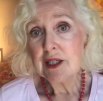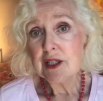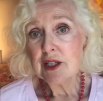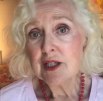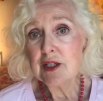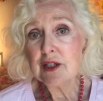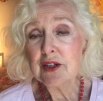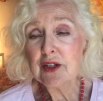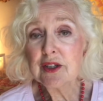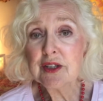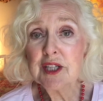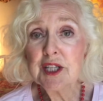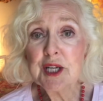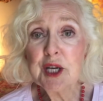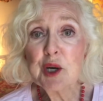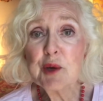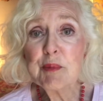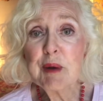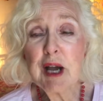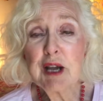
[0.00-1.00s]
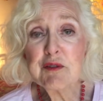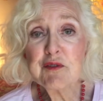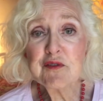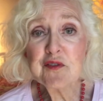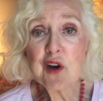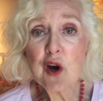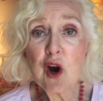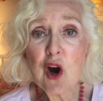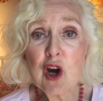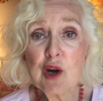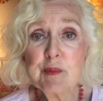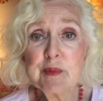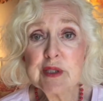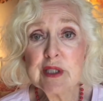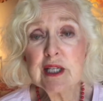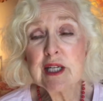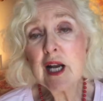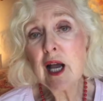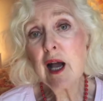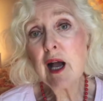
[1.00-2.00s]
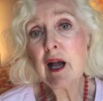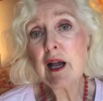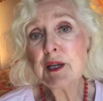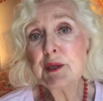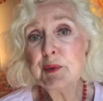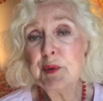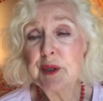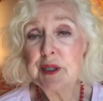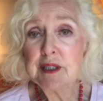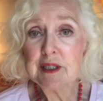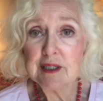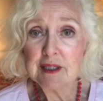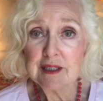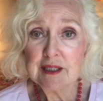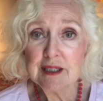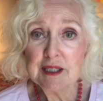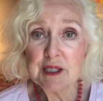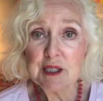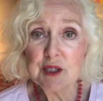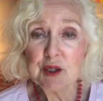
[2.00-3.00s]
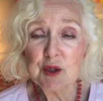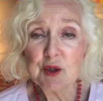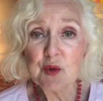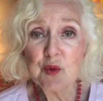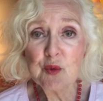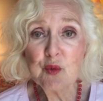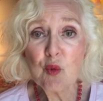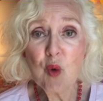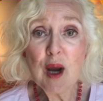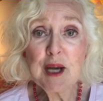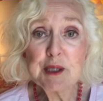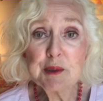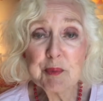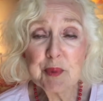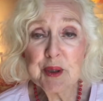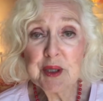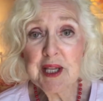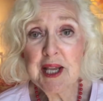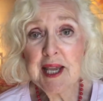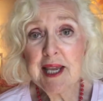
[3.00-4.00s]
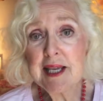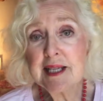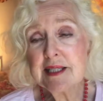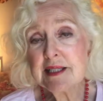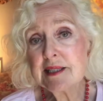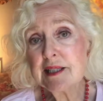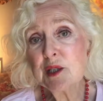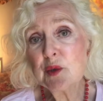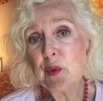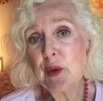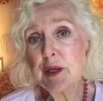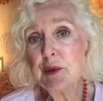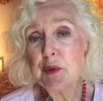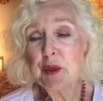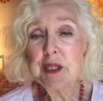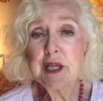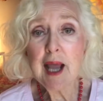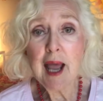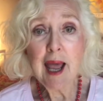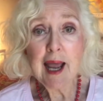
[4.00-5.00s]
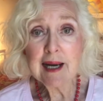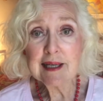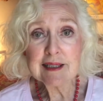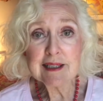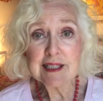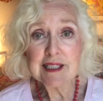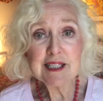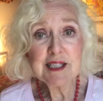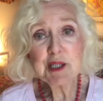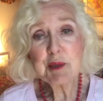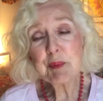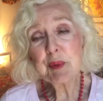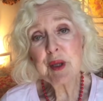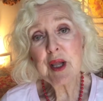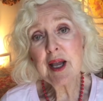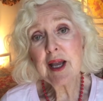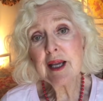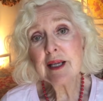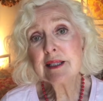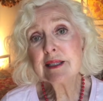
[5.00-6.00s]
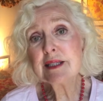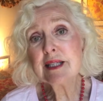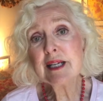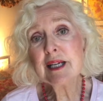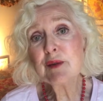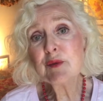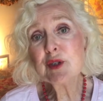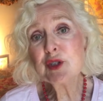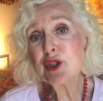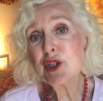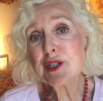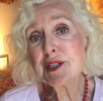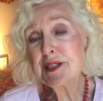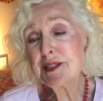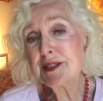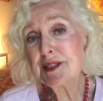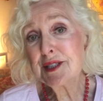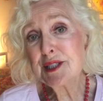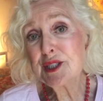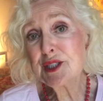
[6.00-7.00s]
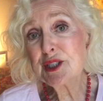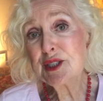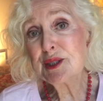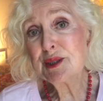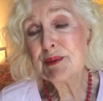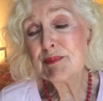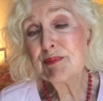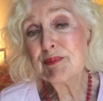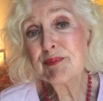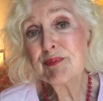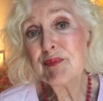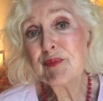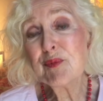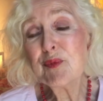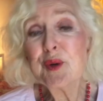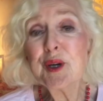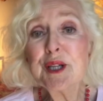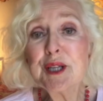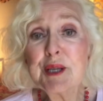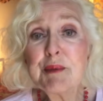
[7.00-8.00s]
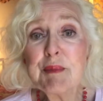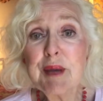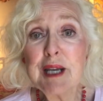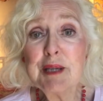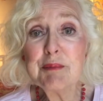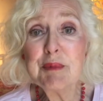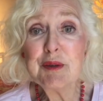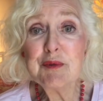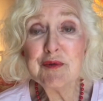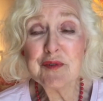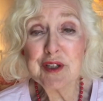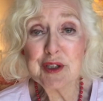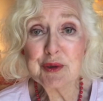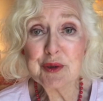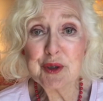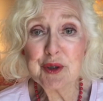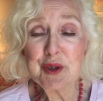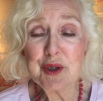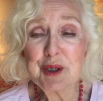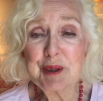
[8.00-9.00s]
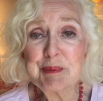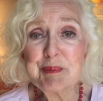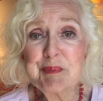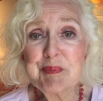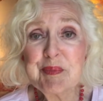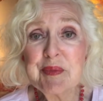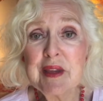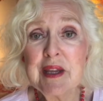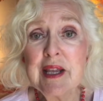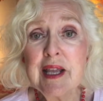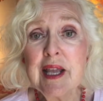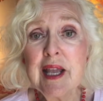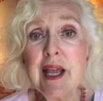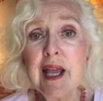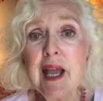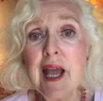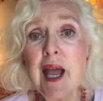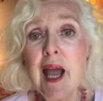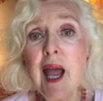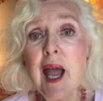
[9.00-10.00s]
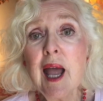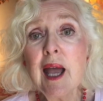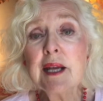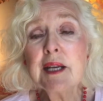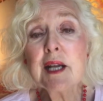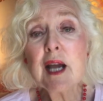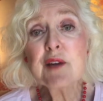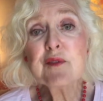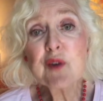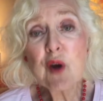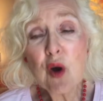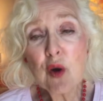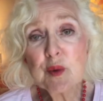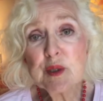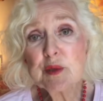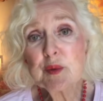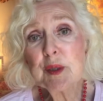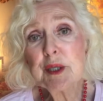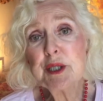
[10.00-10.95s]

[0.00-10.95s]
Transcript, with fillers: on the nearby farms, and I would write plays, and we would act in the plays, and it was just really made me feel good. And I've always wanted to